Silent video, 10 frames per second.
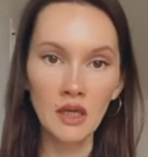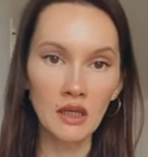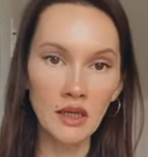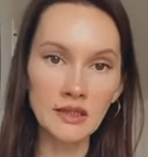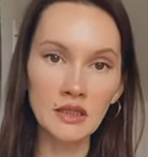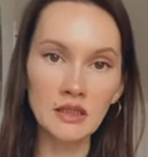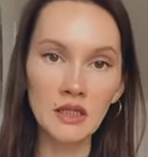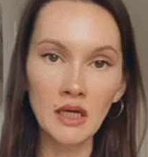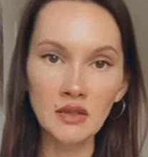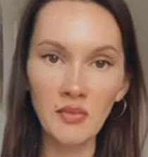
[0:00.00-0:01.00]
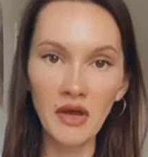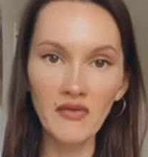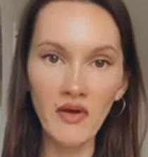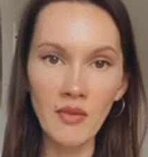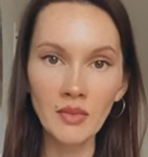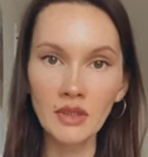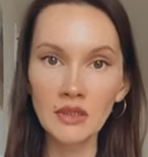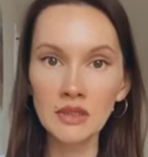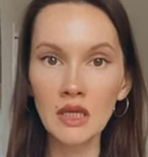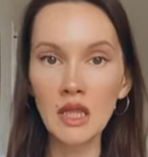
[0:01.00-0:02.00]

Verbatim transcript: Yes, Extrait de Parfum is